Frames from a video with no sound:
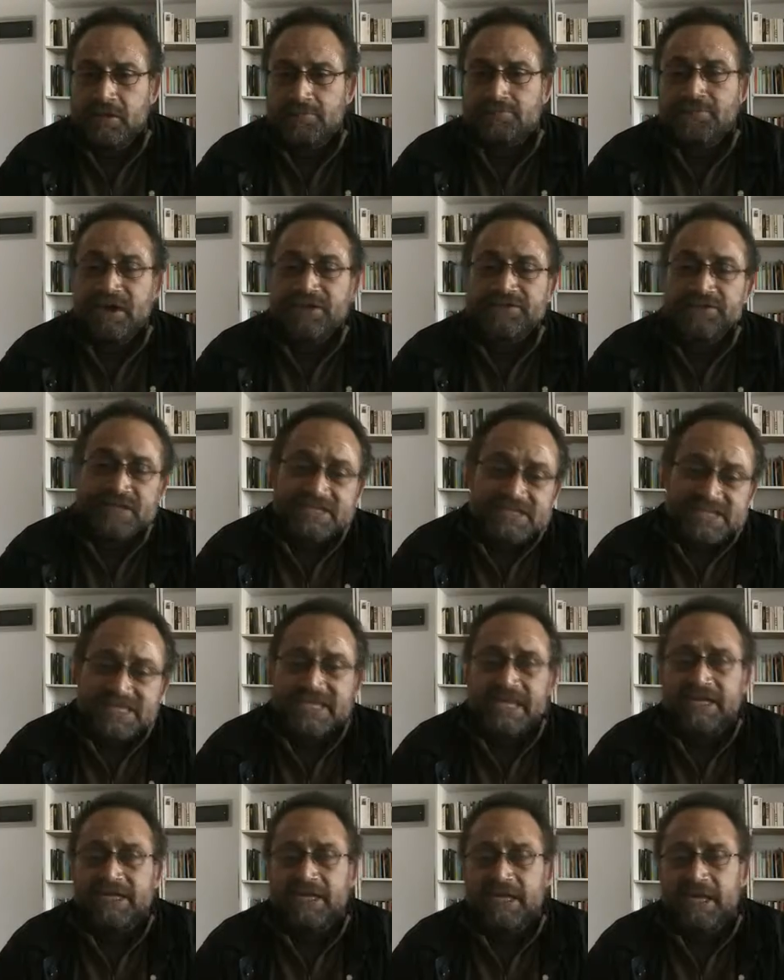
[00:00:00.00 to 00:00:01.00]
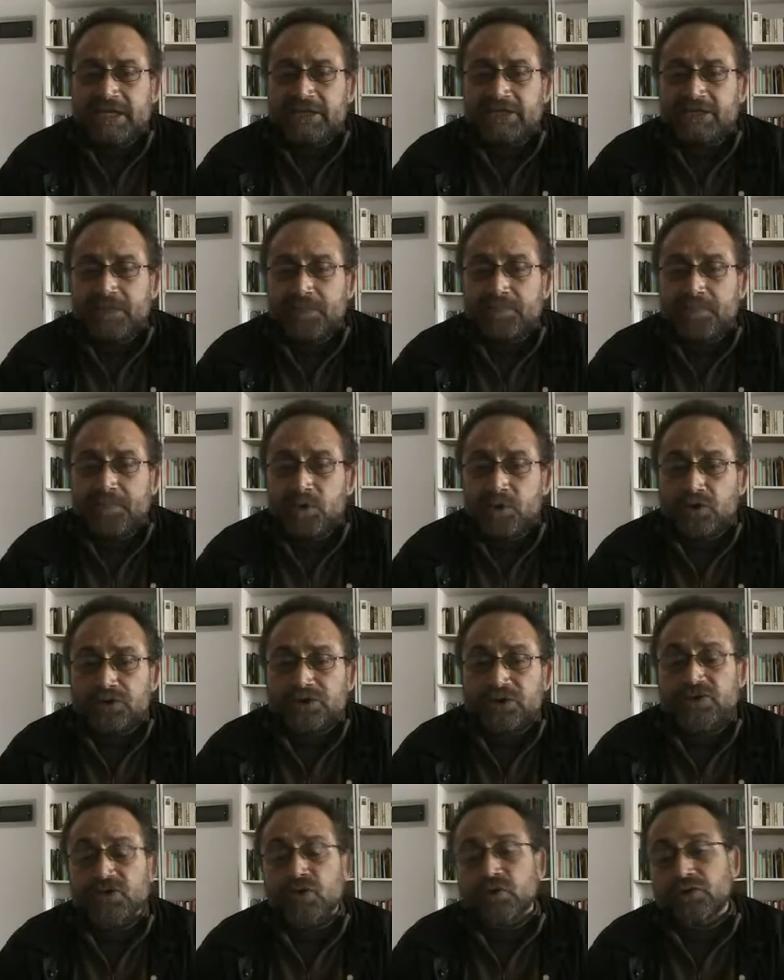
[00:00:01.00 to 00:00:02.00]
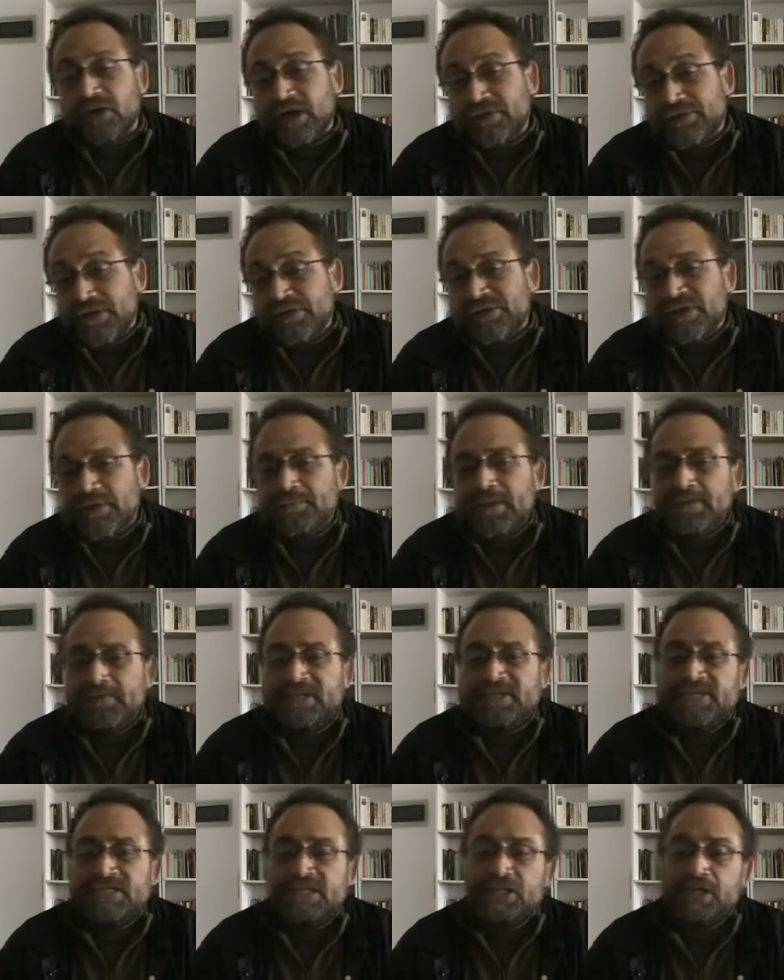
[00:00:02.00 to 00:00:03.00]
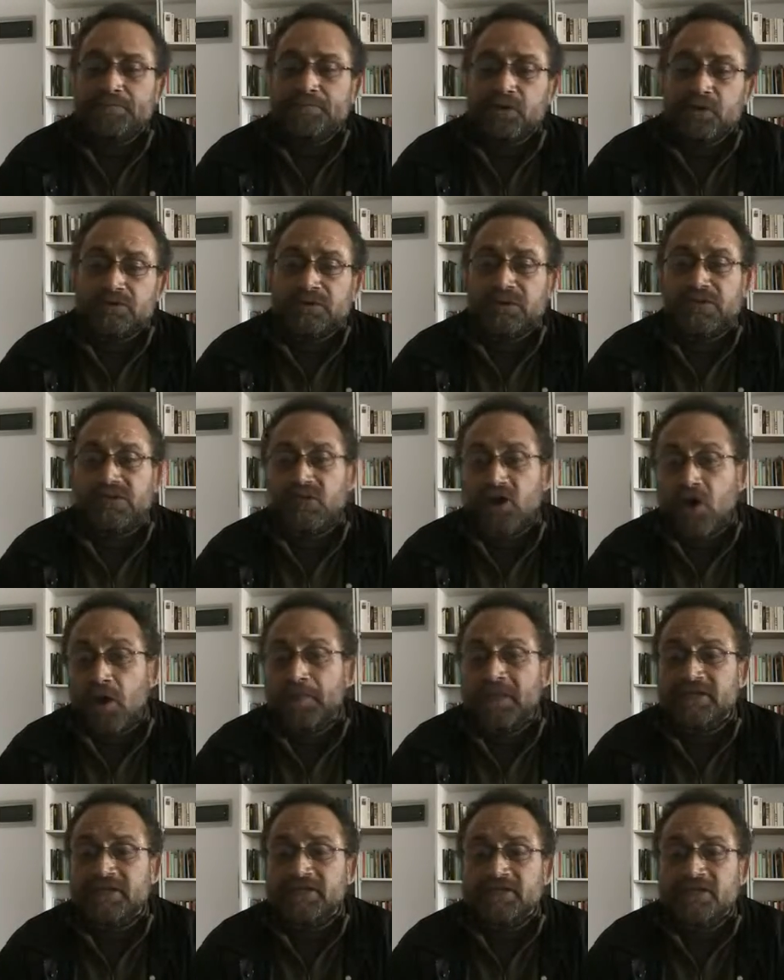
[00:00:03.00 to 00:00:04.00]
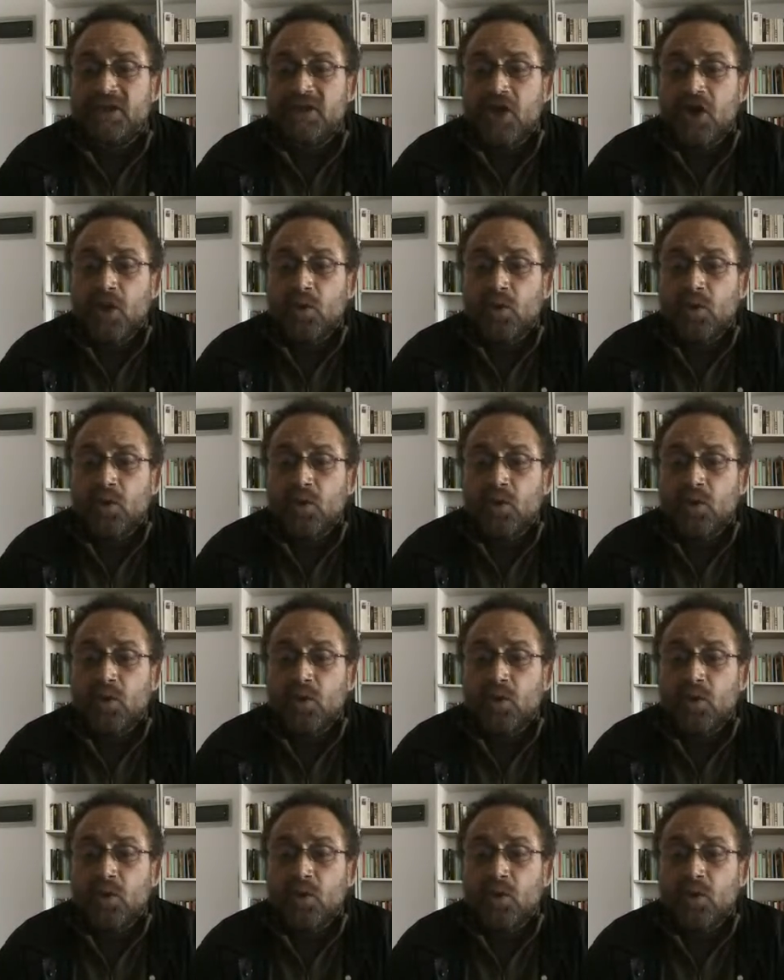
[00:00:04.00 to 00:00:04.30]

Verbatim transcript: by the CNN reporters, or rather the BBC reporters' comments,